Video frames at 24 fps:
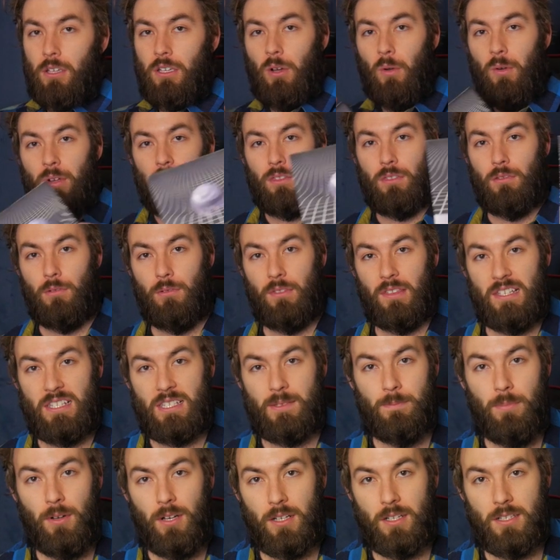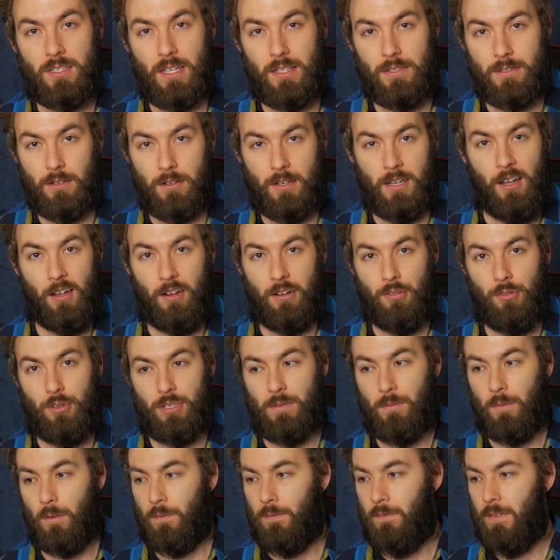going through this book, Tensor
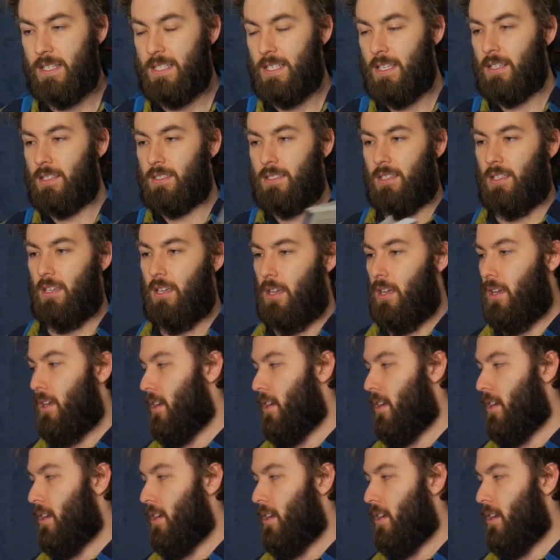Calculus for Physics,